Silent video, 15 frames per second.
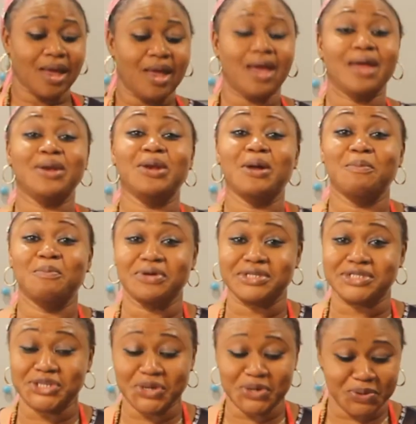and number
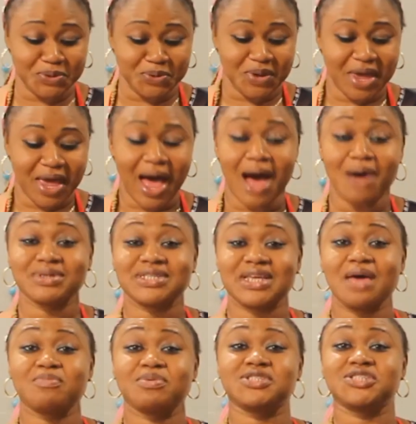two, I was able